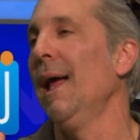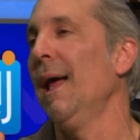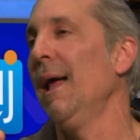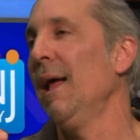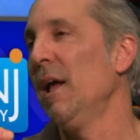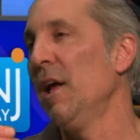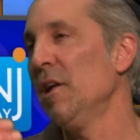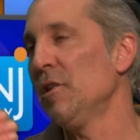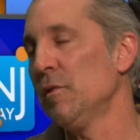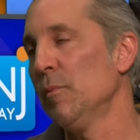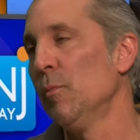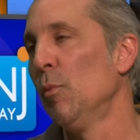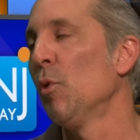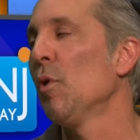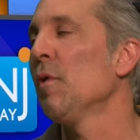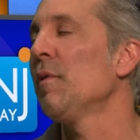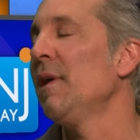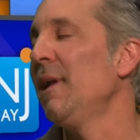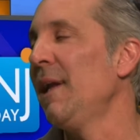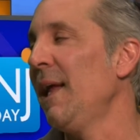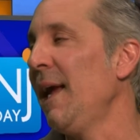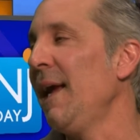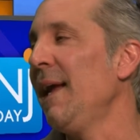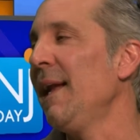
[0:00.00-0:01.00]
It's more
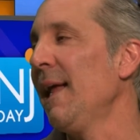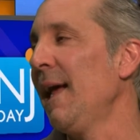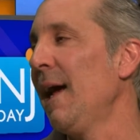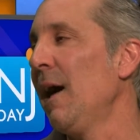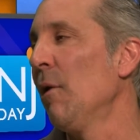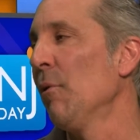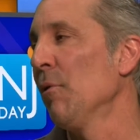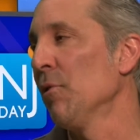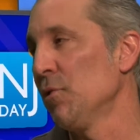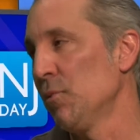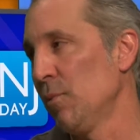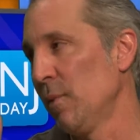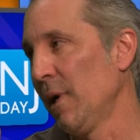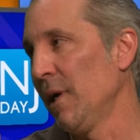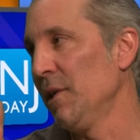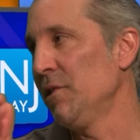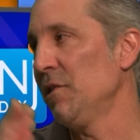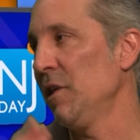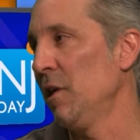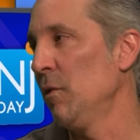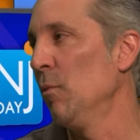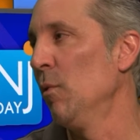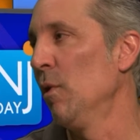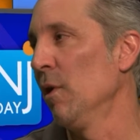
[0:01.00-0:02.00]
than 8 hours when I
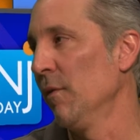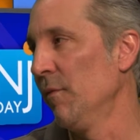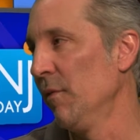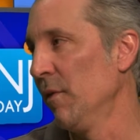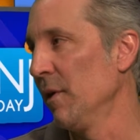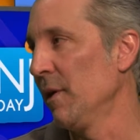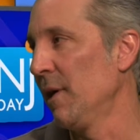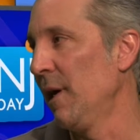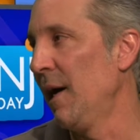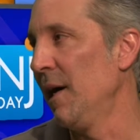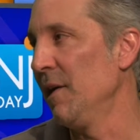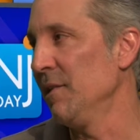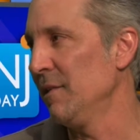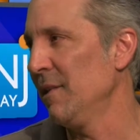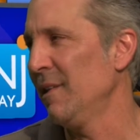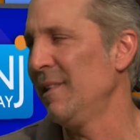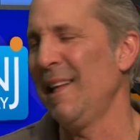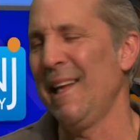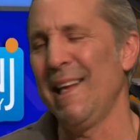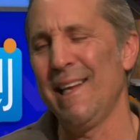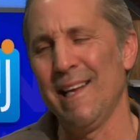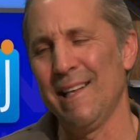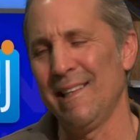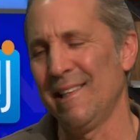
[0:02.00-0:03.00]
send one of our guys.
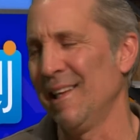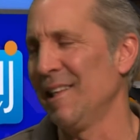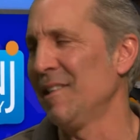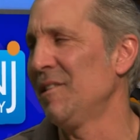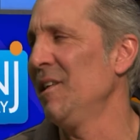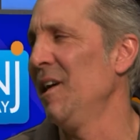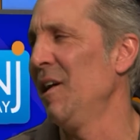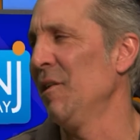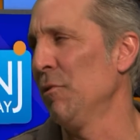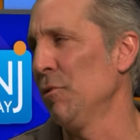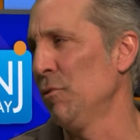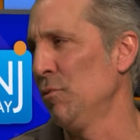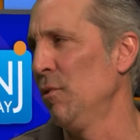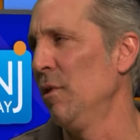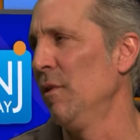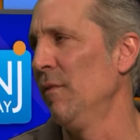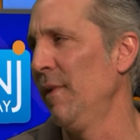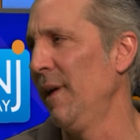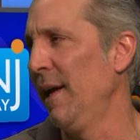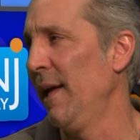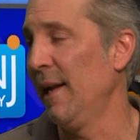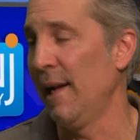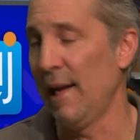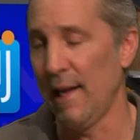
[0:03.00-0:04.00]
They get like 10 or
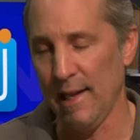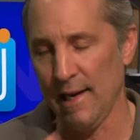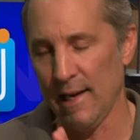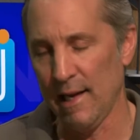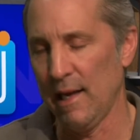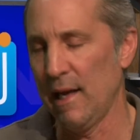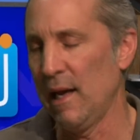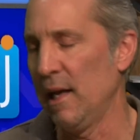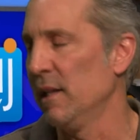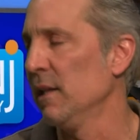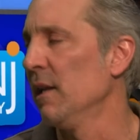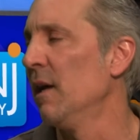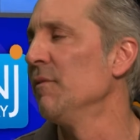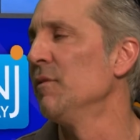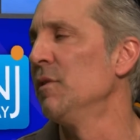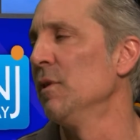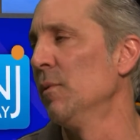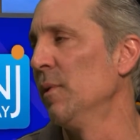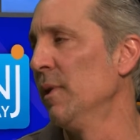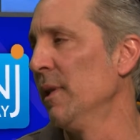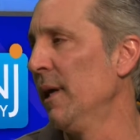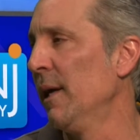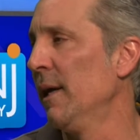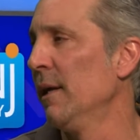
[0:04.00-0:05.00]
12. And I love
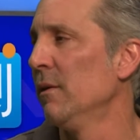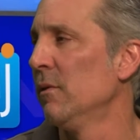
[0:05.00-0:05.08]
doing that.